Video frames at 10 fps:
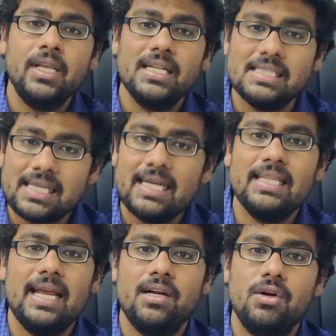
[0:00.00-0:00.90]
inside
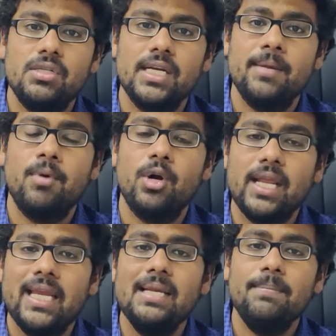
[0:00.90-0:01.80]
the andrology
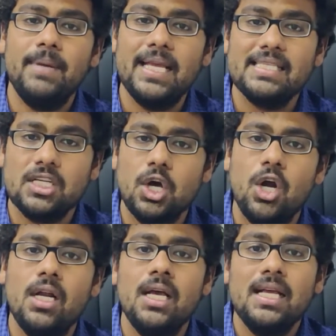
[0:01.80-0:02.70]
laboratory, in a place called